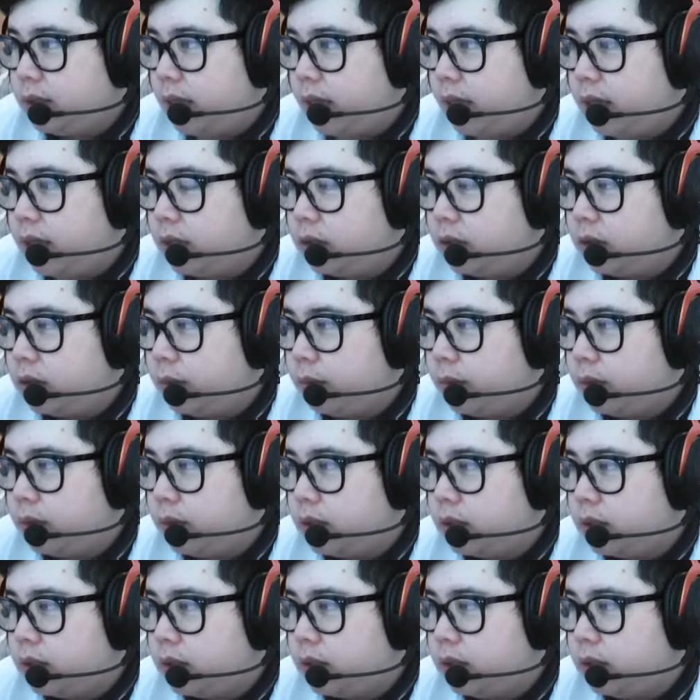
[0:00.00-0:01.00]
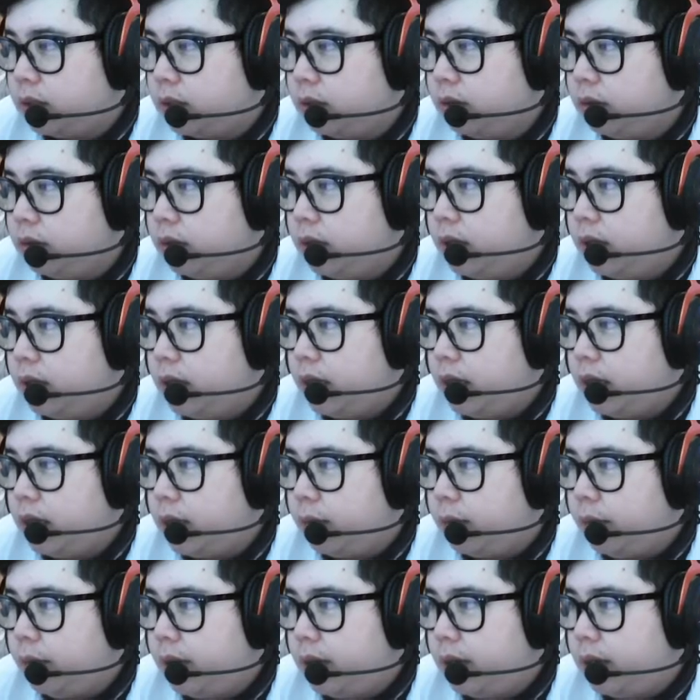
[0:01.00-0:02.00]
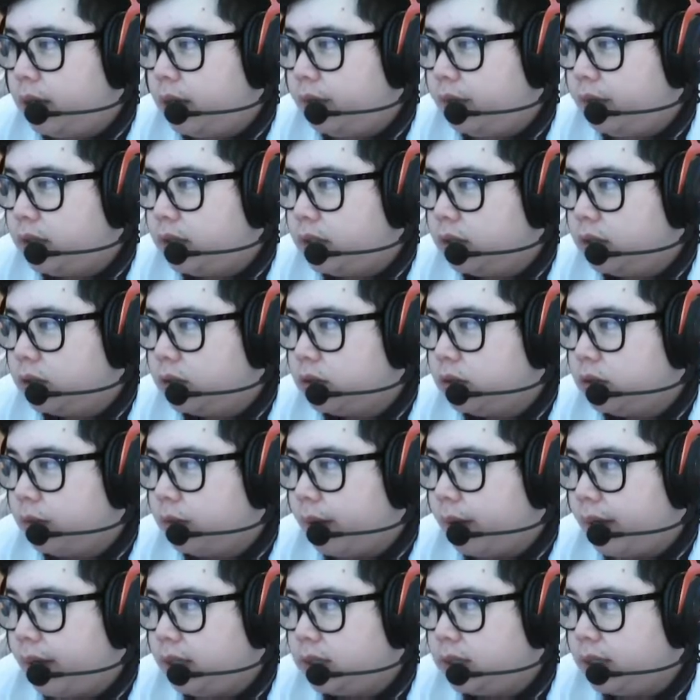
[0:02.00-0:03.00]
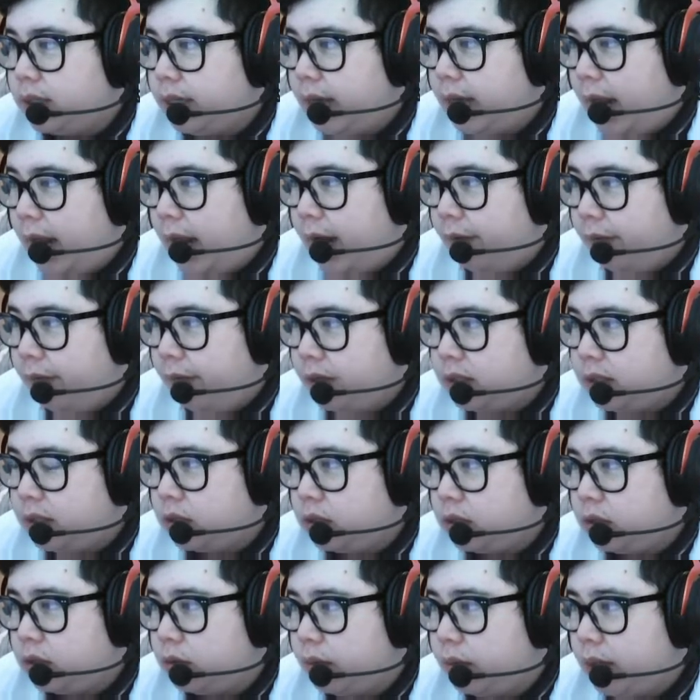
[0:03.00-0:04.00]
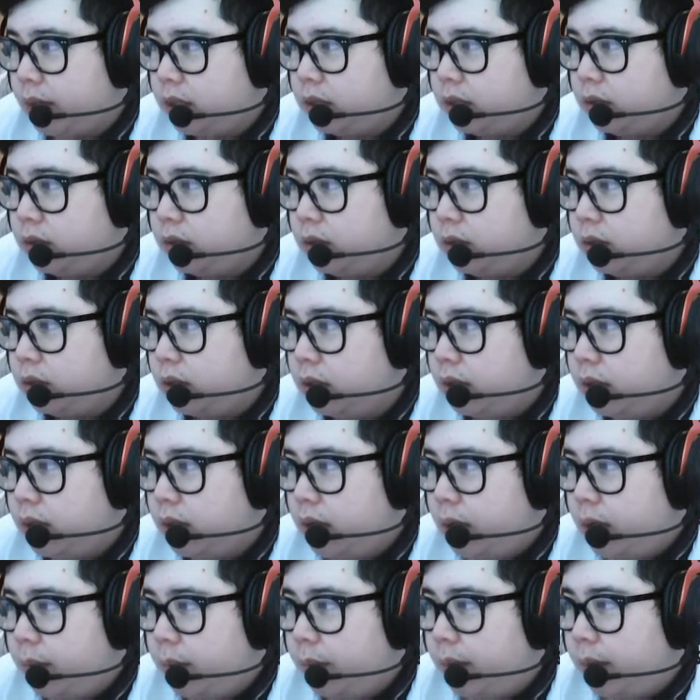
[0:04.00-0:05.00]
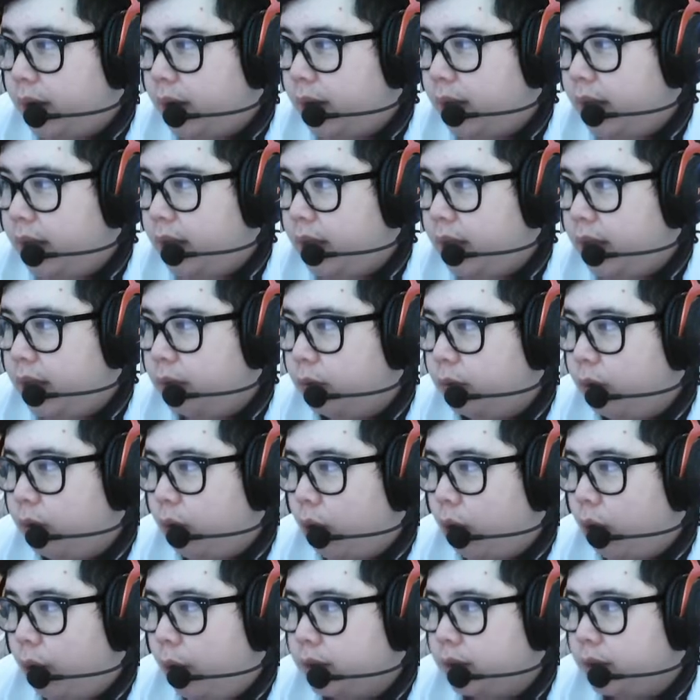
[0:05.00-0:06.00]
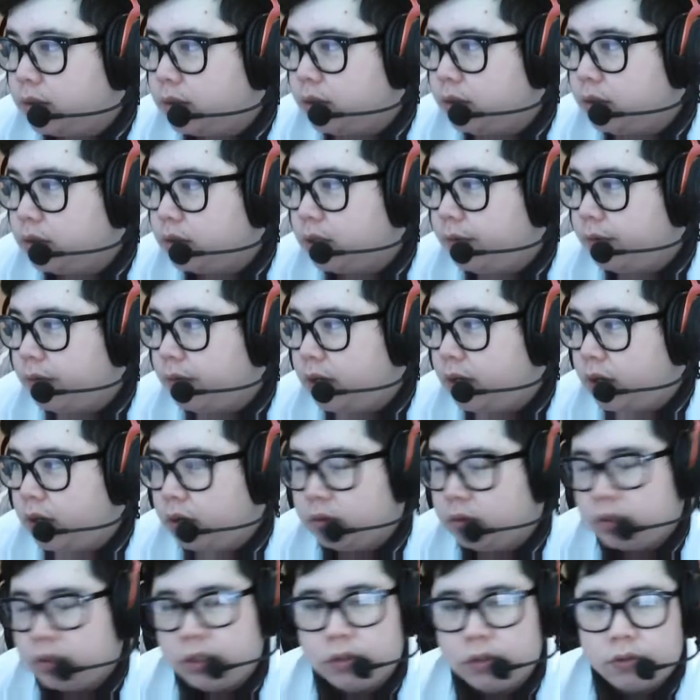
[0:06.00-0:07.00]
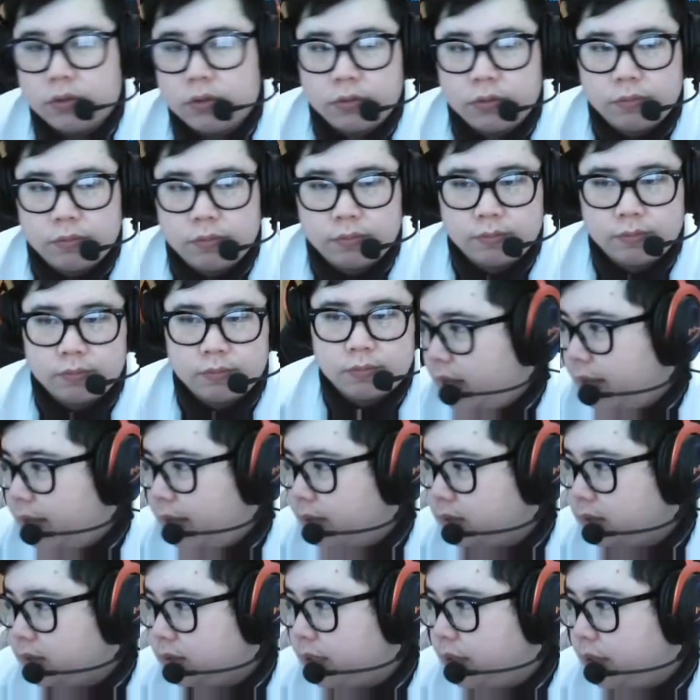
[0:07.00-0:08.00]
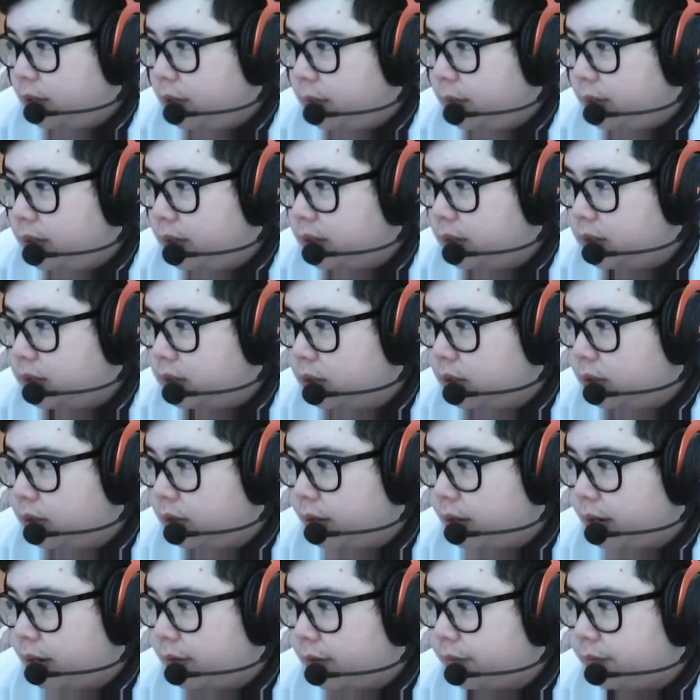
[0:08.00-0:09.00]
the Azumarill doesn't shield. You can win if it shields twice in every situation, but it will always lose if it no shields. This is how you read this little graph.